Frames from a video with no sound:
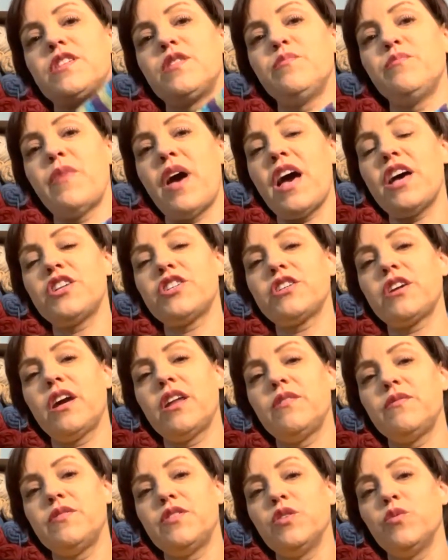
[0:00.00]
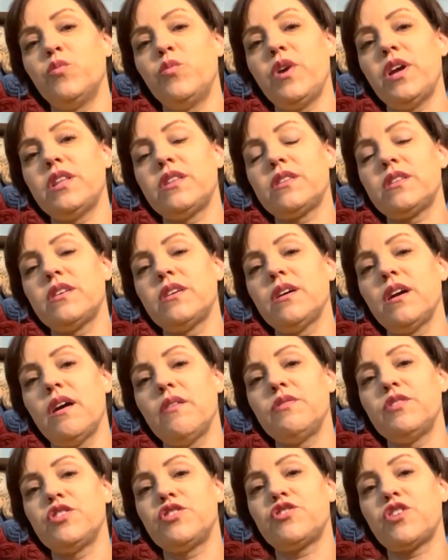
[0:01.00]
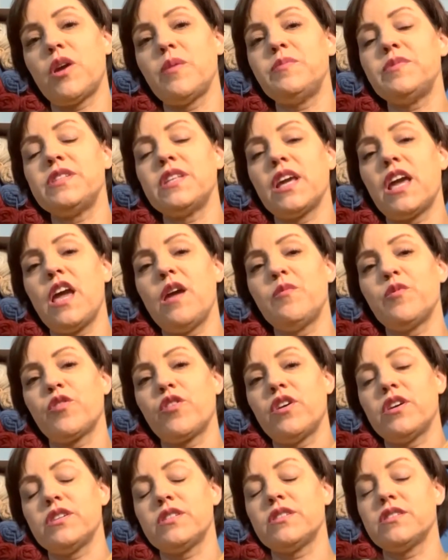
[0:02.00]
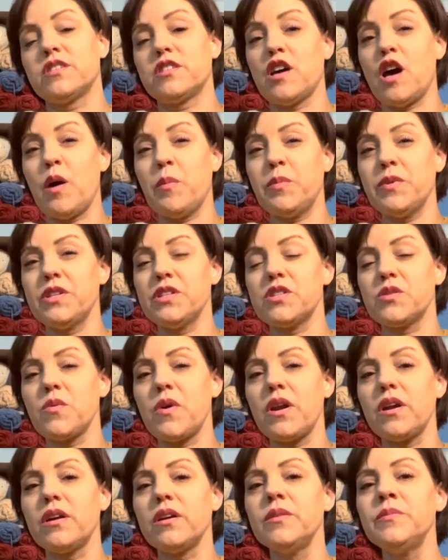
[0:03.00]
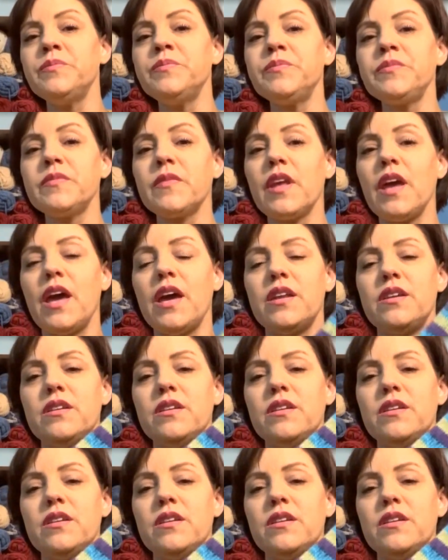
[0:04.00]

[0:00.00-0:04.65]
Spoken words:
match kind of the width of the stripes that came across the top of the sweater, and